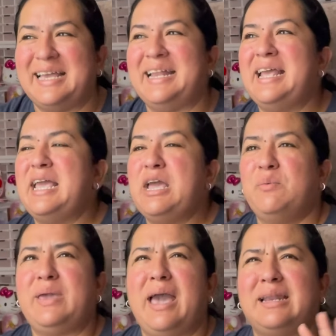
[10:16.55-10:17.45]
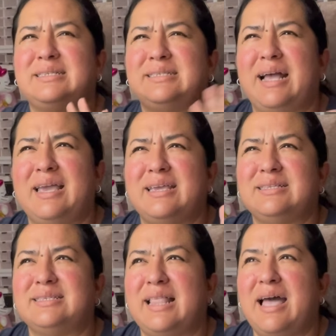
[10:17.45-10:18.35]
And we had a
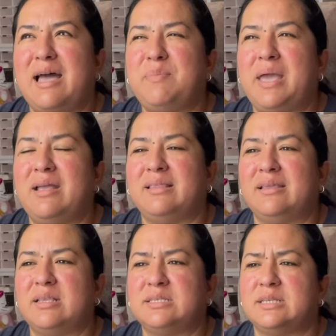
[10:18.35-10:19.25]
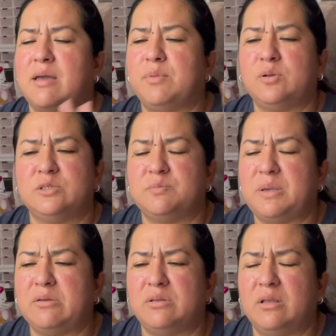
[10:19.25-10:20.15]
science lab, and like this chemical
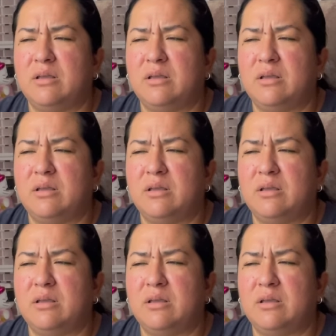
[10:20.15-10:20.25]
spill